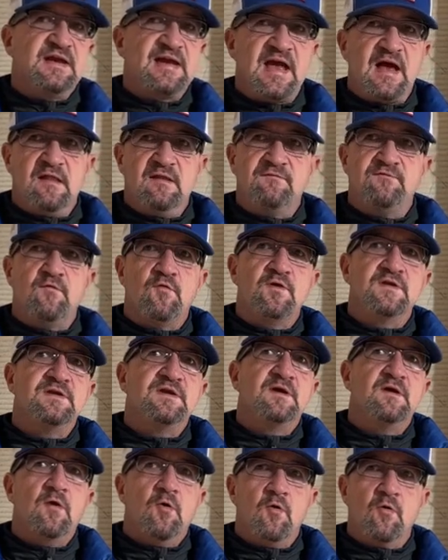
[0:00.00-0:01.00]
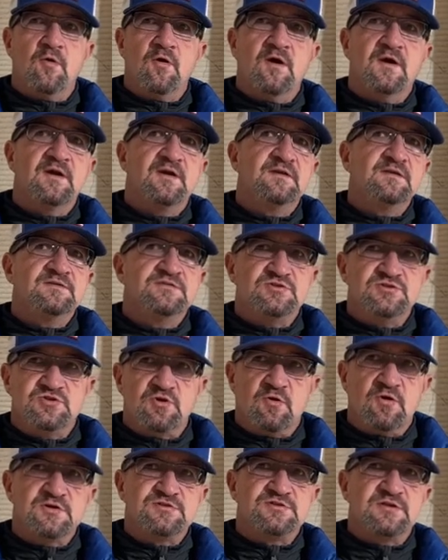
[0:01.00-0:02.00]
California, Oregon,
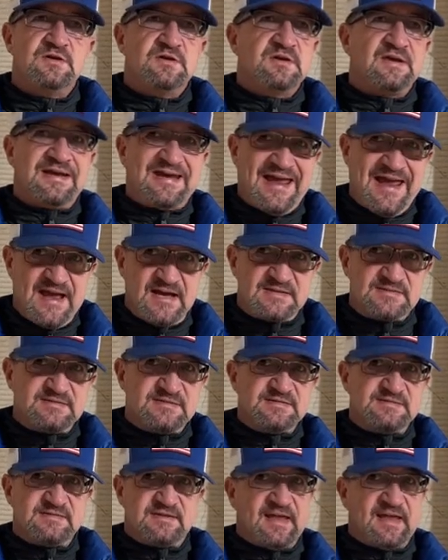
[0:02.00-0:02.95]
Georgia, Kansas.